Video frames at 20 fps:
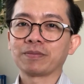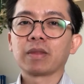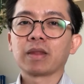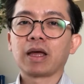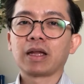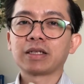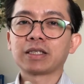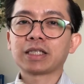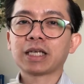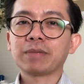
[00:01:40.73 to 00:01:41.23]

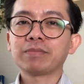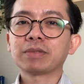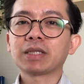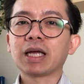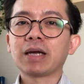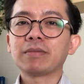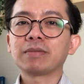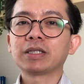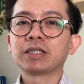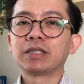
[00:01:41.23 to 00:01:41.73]
And
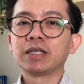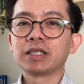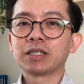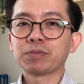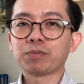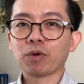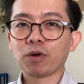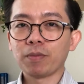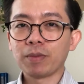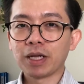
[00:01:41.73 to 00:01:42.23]
sometimes these
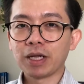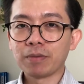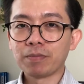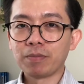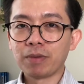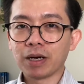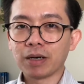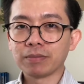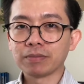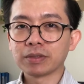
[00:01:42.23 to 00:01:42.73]
prominent
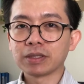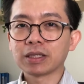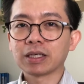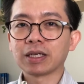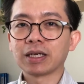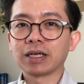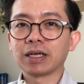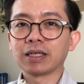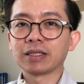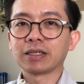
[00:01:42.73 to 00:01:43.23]
bumps
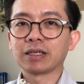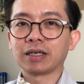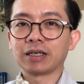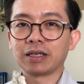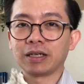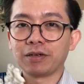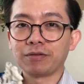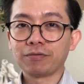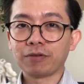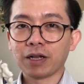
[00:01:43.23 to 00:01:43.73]
create an
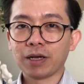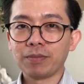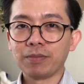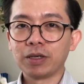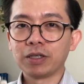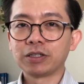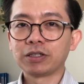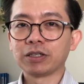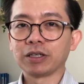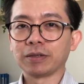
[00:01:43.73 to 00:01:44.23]

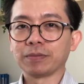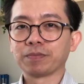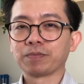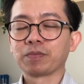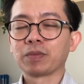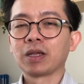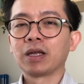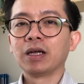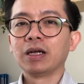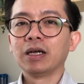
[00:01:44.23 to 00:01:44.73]
inflammation.
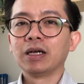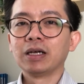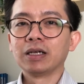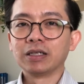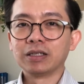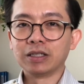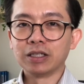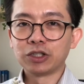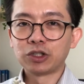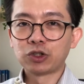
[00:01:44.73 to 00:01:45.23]

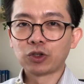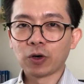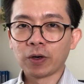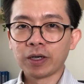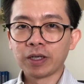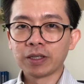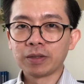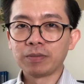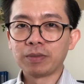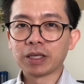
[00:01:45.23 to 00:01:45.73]
The
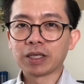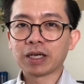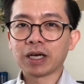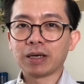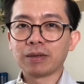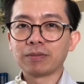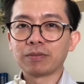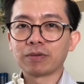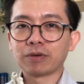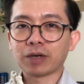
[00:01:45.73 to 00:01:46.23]
joint
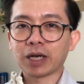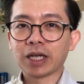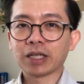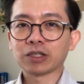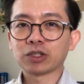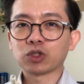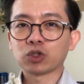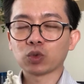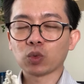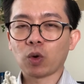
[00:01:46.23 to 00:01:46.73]
become
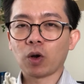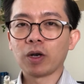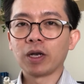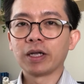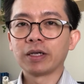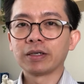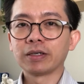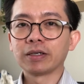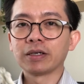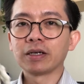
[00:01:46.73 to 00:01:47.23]
red,
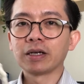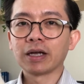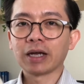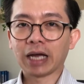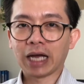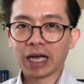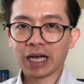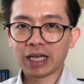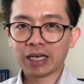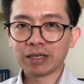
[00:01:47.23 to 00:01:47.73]
swollen,
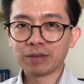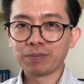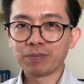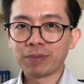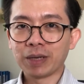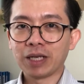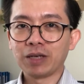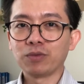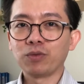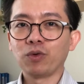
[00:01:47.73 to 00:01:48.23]
and
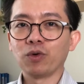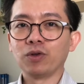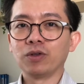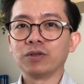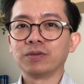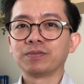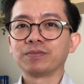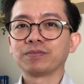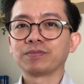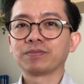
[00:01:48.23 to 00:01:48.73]
painful.
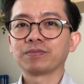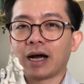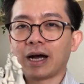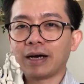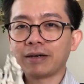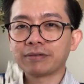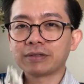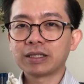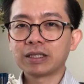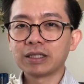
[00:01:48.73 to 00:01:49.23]

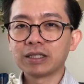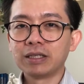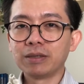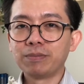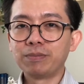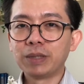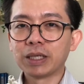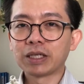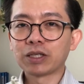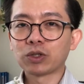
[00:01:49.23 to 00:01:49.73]
After the
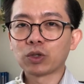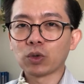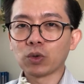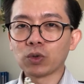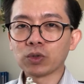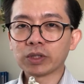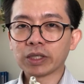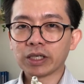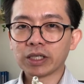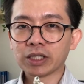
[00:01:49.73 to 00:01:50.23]
big toe
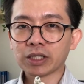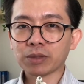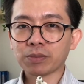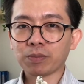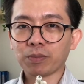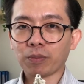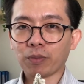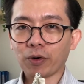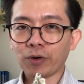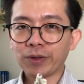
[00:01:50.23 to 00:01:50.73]
is
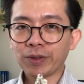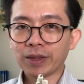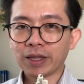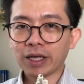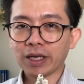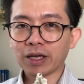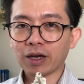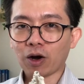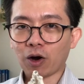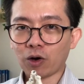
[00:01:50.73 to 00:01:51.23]

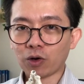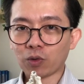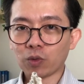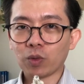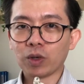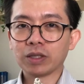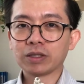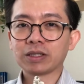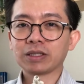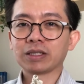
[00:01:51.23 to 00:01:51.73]
pointing
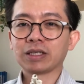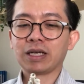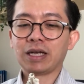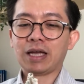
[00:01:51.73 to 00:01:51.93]
outwards,